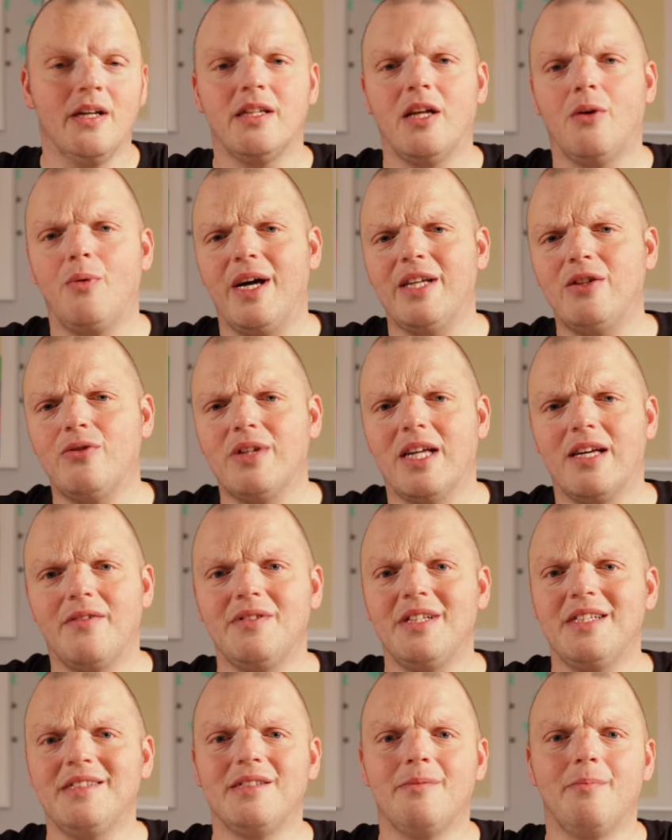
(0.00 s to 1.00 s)
Now I don't have
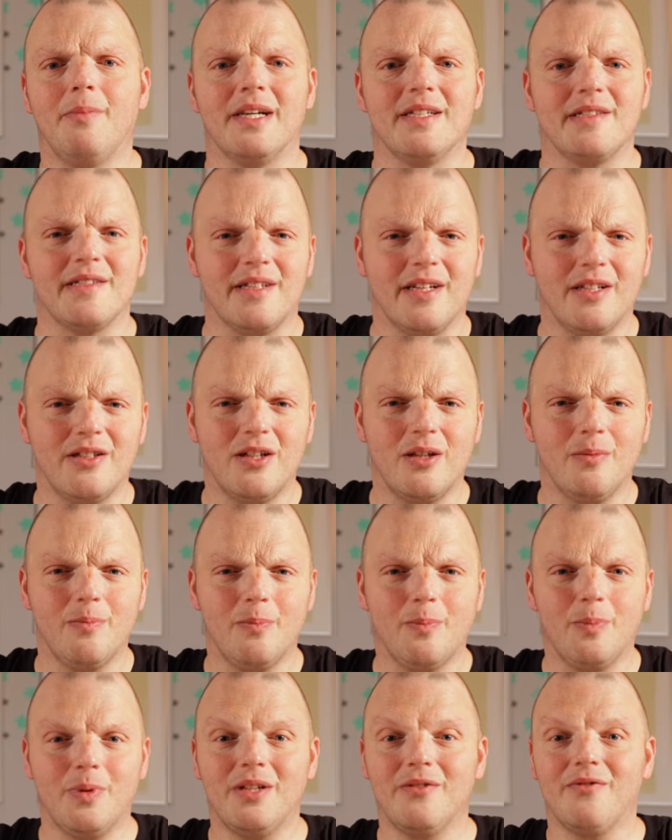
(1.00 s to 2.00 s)
these in my
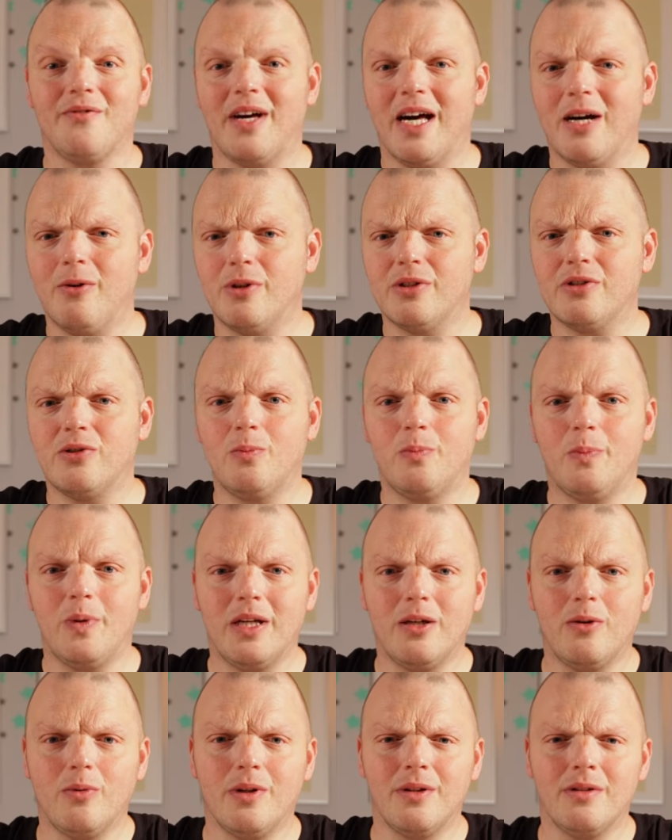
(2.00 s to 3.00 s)
setup, but if I were to
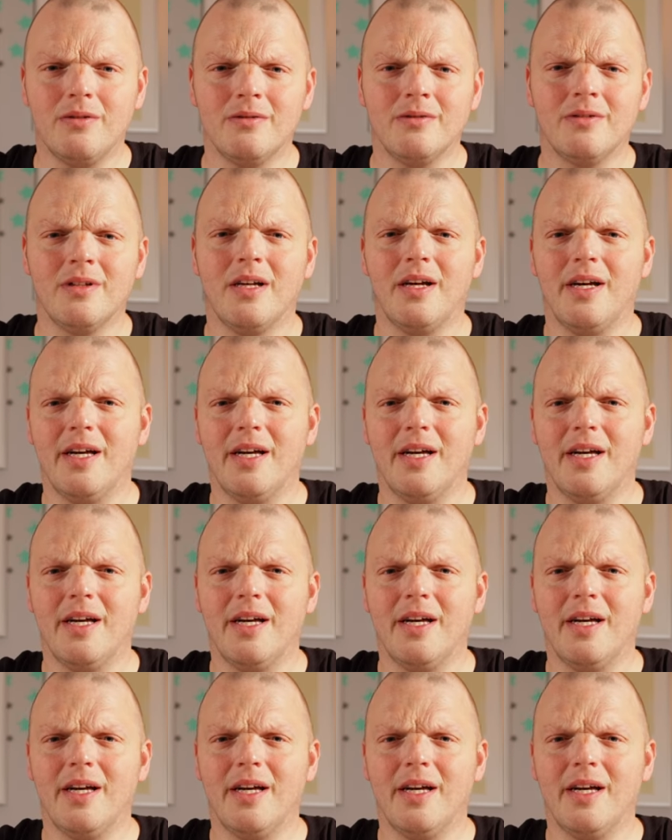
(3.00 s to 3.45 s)
pick one,